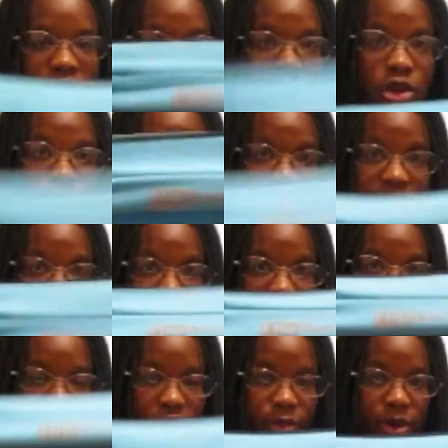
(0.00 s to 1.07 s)
And you wear it
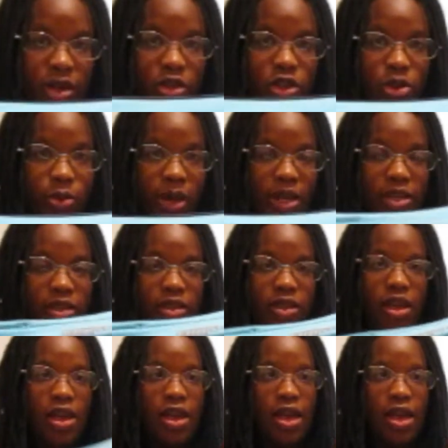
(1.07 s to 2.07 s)
like around your waist.